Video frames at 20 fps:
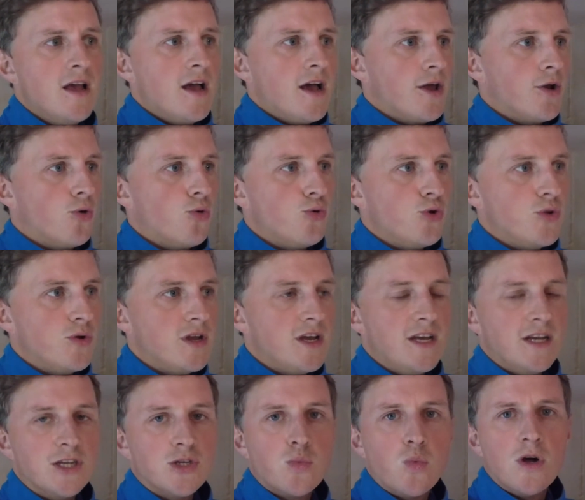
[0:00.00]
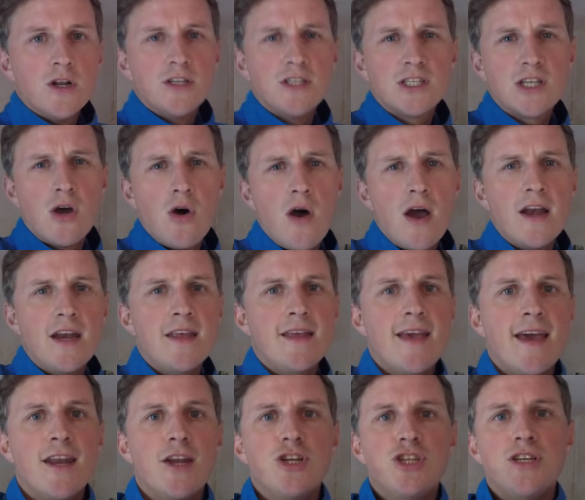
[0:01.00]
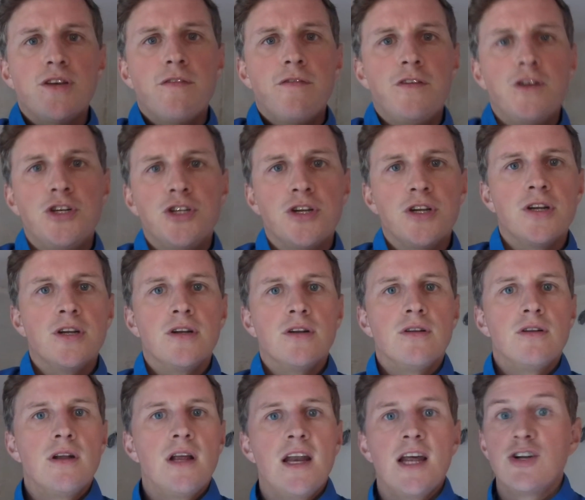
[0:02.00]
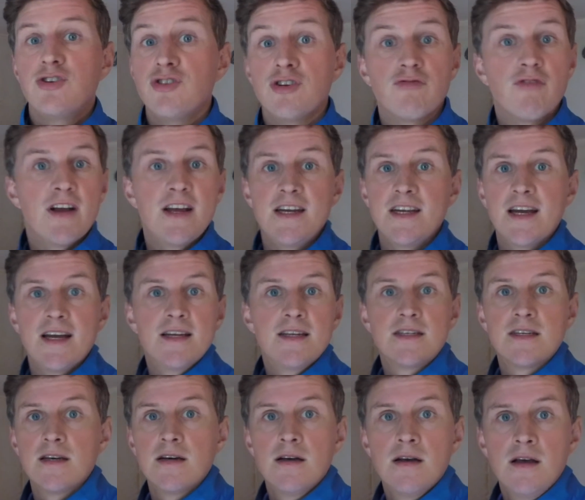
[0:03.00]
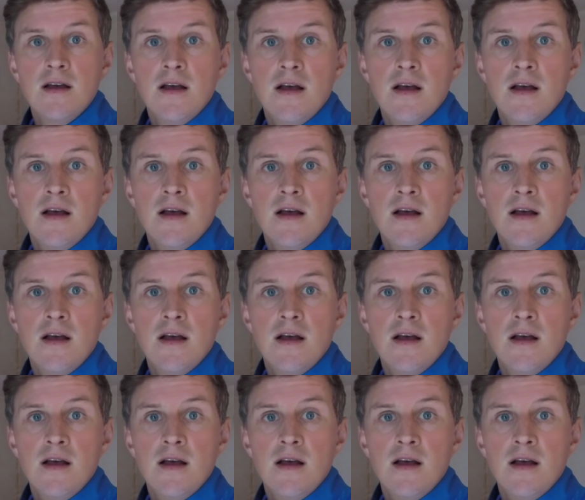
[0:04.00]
and all you need is one tiny energy efficient electric radiator.